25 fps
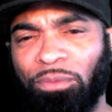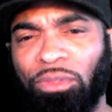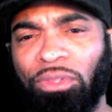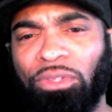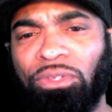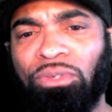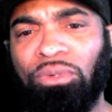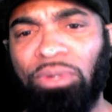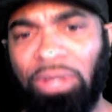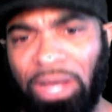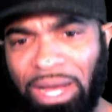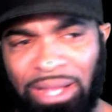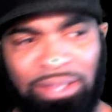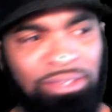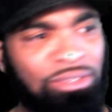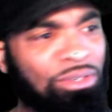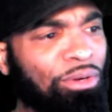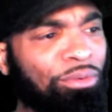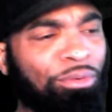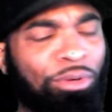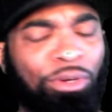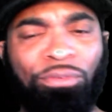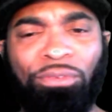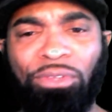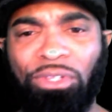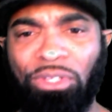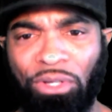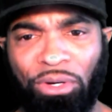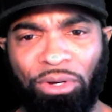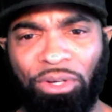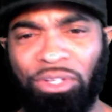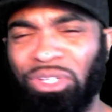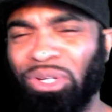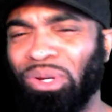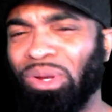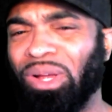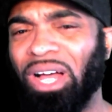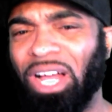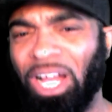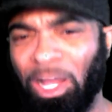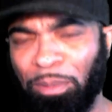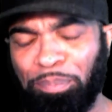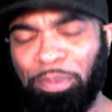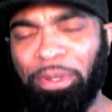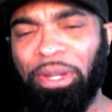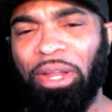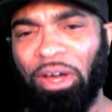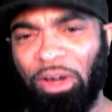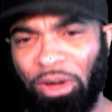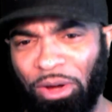You guys are, you're up
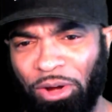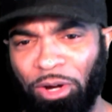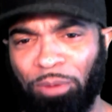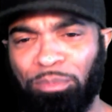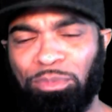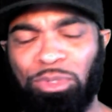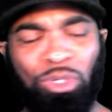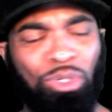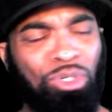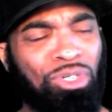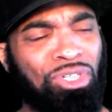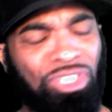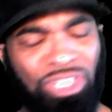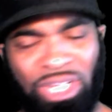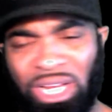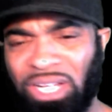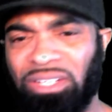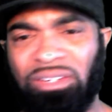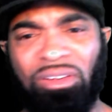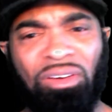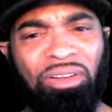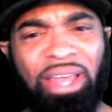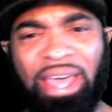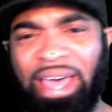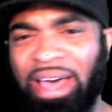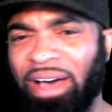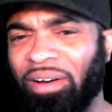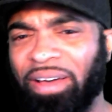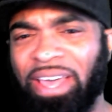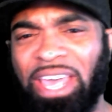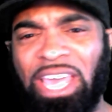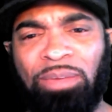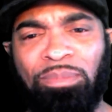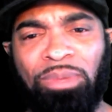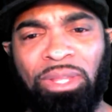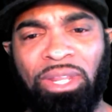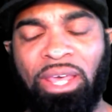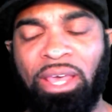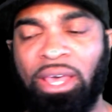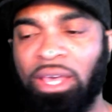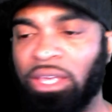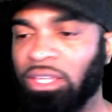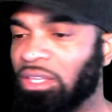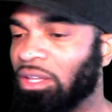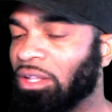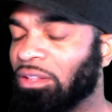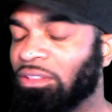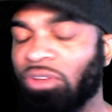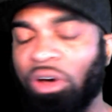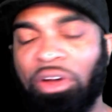in arms. You're shitting on Al Haymon.
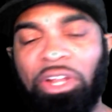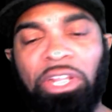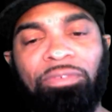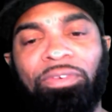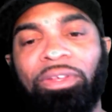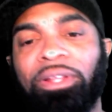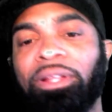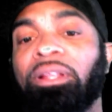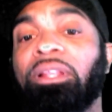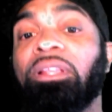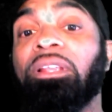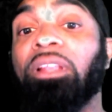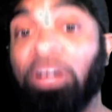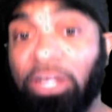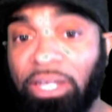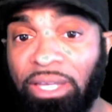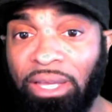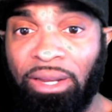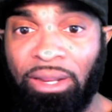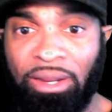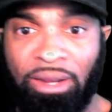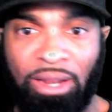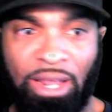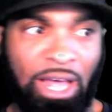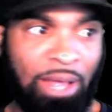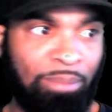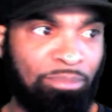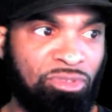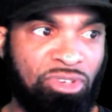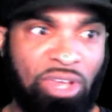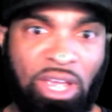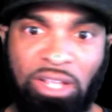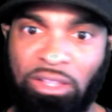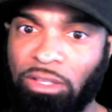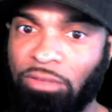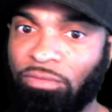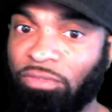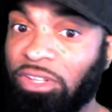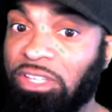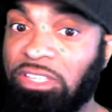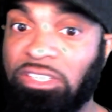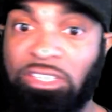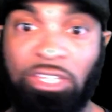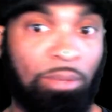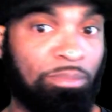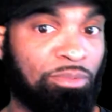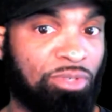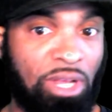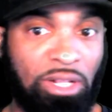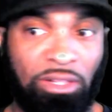You don't even look at it objectively,
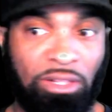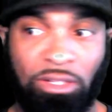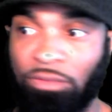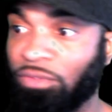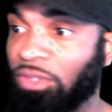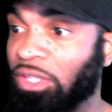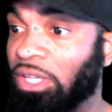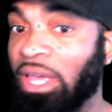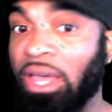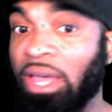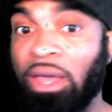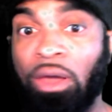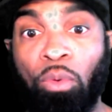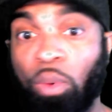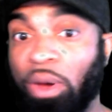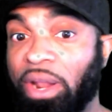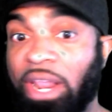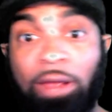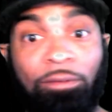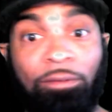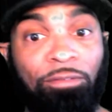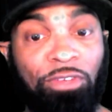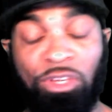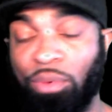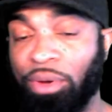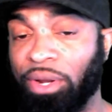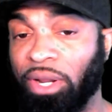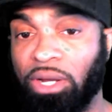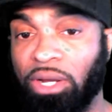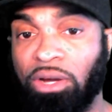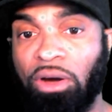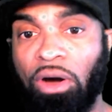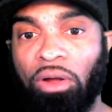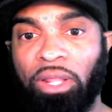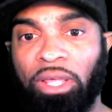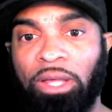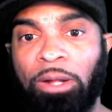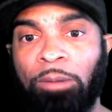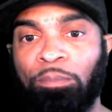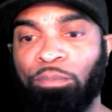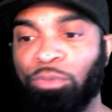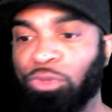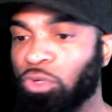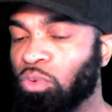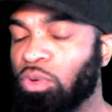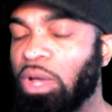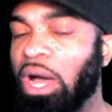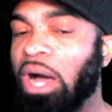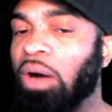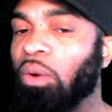subjectively, whatever you want to call it.
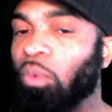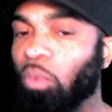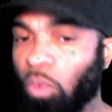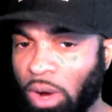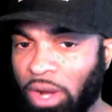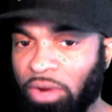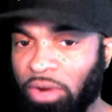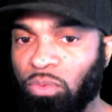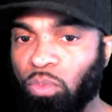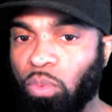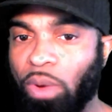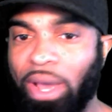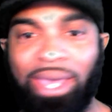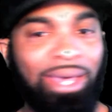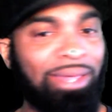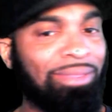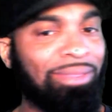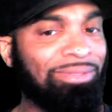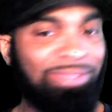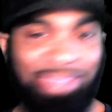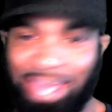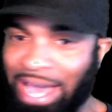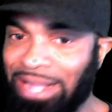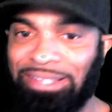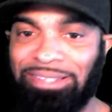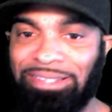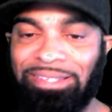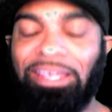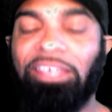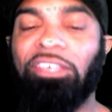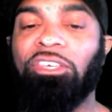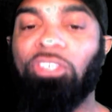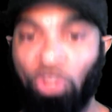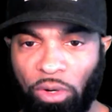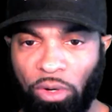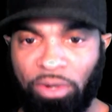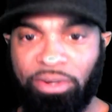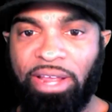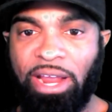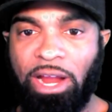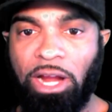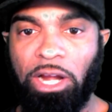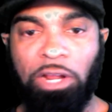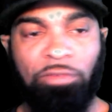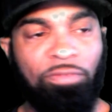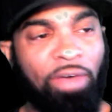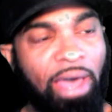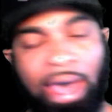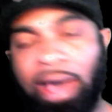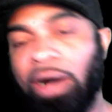You got one way and that's it. Your
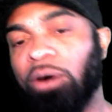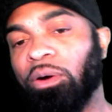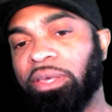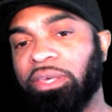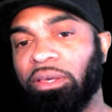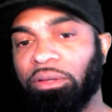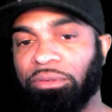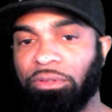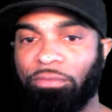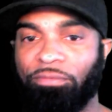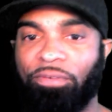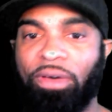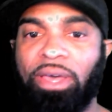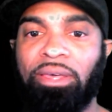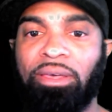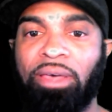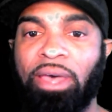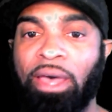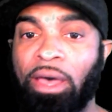narrative, Al killed the fight.